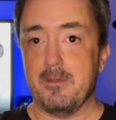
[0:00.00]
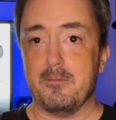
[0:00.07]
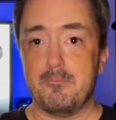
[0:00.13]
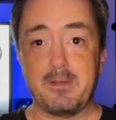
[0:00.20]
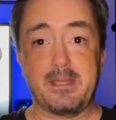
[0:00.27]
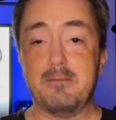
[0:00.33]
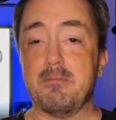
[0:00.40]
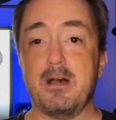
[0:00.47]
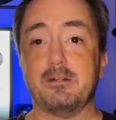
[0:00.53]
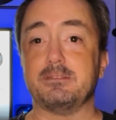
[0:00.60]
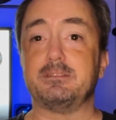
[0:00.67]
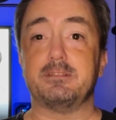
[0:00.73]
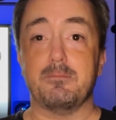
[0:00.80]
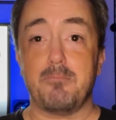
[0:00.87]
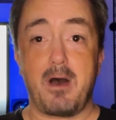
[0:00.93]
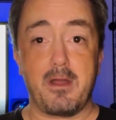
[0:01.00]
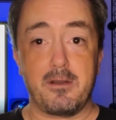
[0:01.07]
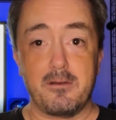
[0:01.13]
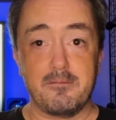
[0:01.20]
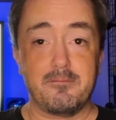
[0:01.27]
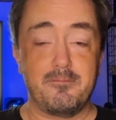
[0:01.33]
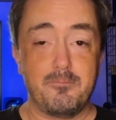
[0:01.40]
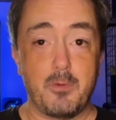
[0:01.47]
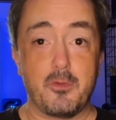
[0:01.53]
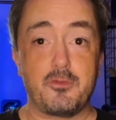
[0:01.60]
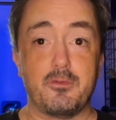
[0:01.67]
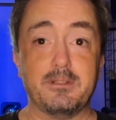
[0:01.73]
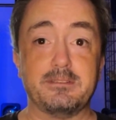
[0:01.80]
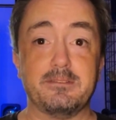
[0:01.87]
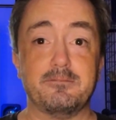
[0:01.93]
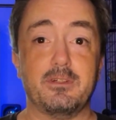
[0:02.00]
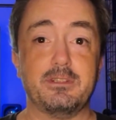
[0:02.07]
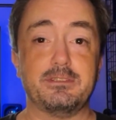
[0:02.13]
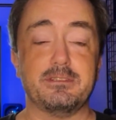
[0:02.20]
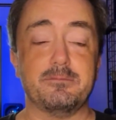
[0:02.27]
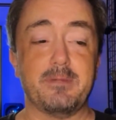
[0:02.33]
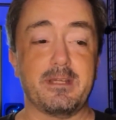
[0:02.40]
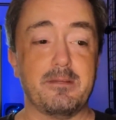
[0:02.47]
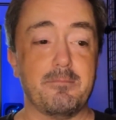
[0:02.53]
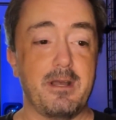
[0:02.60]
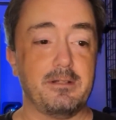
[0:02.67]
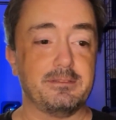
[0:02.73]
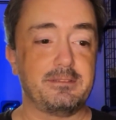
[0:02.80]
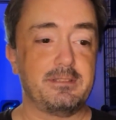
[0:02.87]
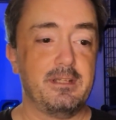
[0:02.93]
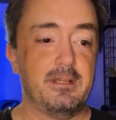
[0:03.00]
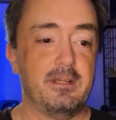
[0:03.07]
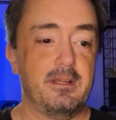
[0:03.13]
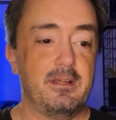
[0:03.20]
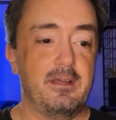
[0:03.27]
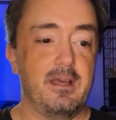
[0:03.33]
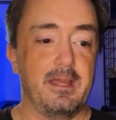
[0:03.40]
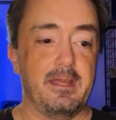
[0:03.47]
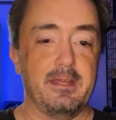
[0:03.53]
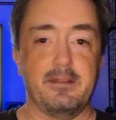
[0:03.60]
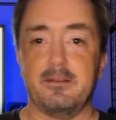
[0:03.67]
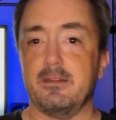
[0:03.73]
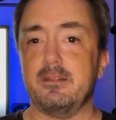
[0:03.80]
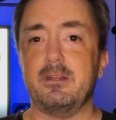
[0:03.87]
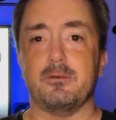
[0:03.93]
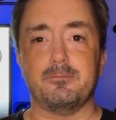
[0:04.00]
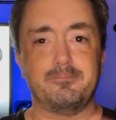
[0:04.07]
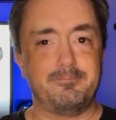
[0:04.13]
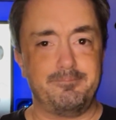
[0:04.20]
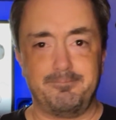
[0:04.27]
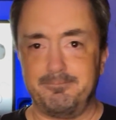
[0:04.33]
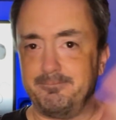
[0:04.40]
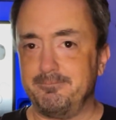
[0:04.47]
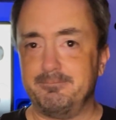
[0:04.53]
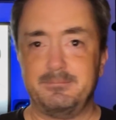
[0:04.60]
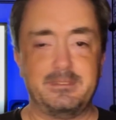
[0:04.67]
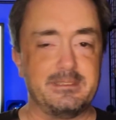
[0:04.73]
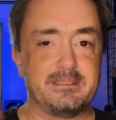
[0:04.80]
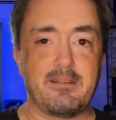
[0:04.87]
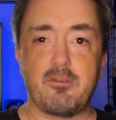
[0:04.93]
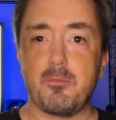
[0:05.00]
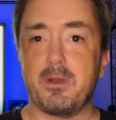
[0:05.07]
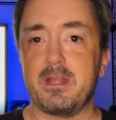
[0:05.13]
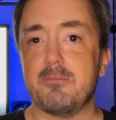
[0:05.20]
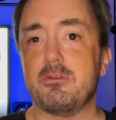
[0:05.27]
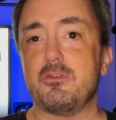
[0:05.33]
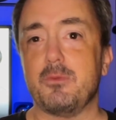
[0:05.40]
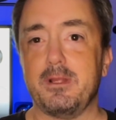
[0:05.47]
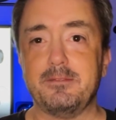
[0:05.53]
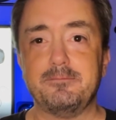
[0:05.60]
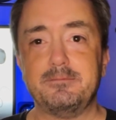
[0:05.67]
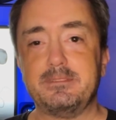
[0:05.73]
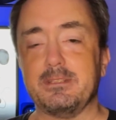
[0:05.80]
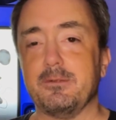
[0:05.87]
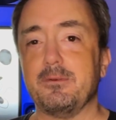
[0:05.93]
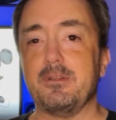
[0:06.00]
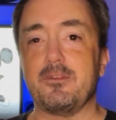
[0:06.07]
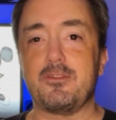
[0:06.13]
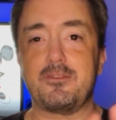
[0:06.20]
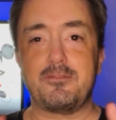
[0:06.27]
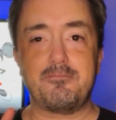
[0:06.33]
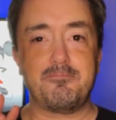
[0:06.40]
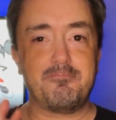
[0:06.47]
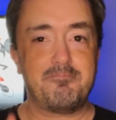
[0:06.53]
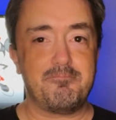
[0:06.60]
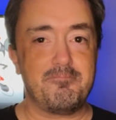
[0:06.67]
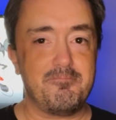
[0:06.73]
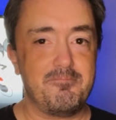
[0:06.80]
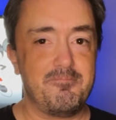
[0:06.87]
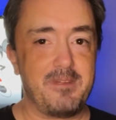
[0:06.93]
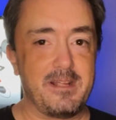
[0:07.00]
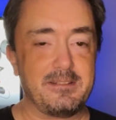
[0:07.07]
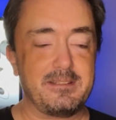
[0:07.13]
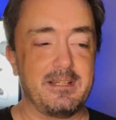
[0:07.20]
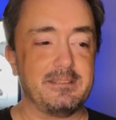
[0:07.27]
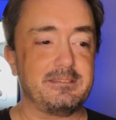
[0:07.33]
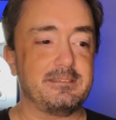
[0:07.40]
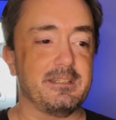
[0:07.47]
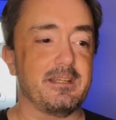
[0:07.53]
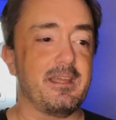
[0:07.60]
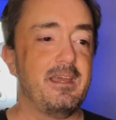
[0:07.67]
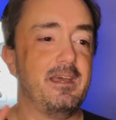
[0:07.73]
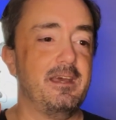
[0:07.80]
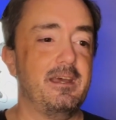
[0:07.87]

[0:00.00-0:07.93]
Mickey Mouse, the modern, most recent version of Mickey Mouse, and, just everybody in between. So it's fantastic.